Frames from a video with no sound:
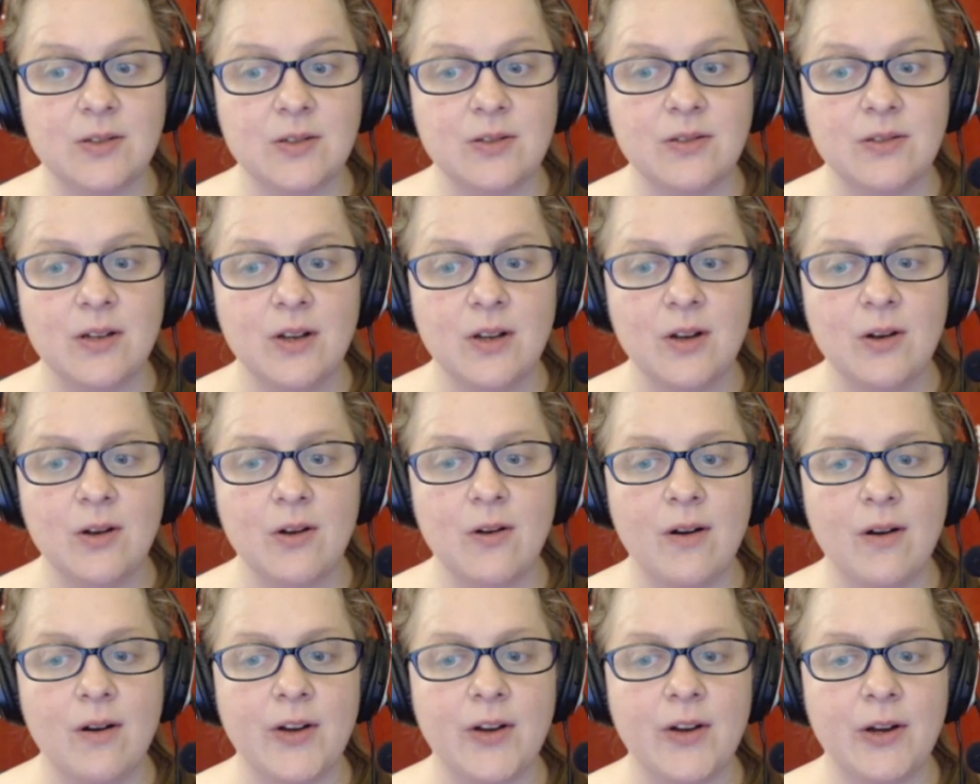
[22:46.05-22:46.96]
to the student
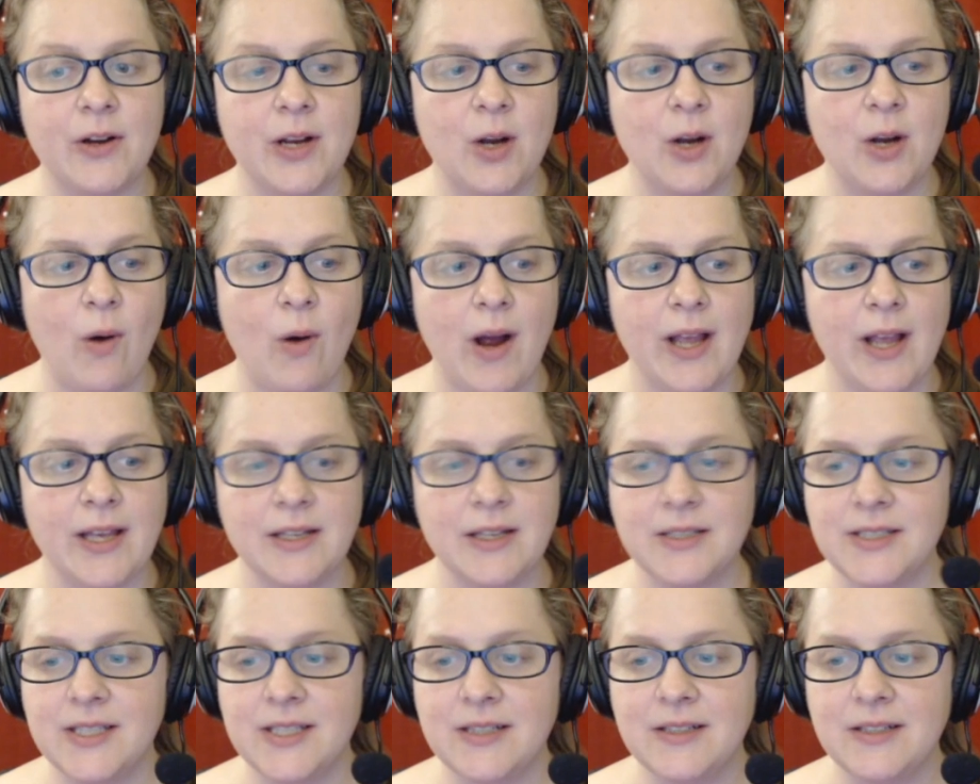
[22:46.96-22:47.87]
or very
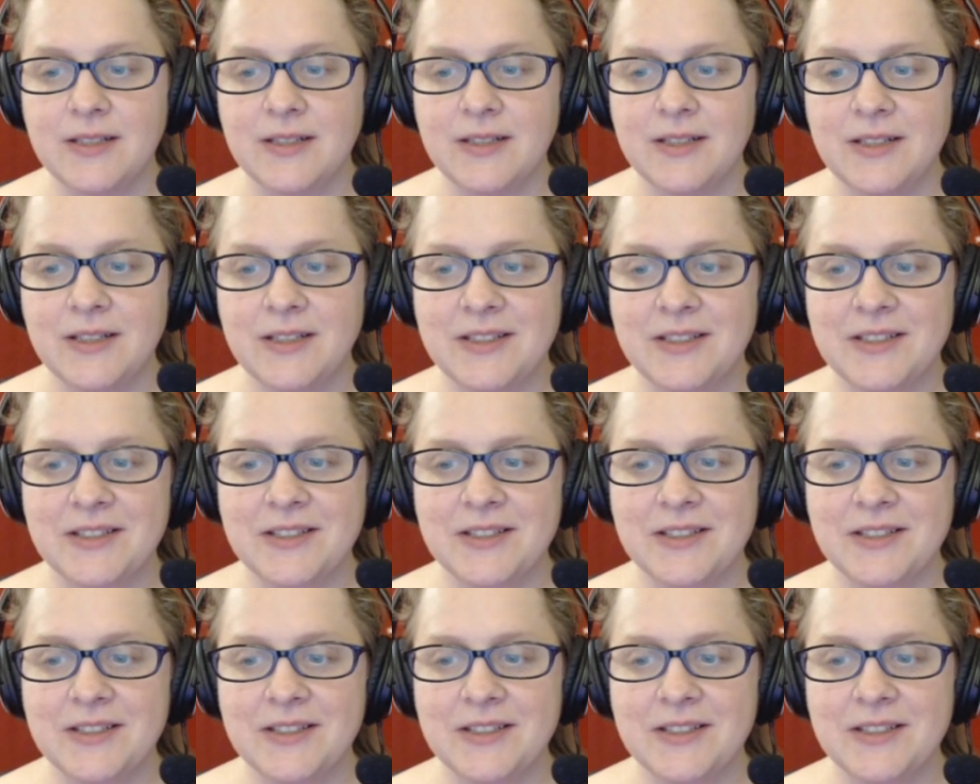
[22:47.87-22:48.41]
quiet.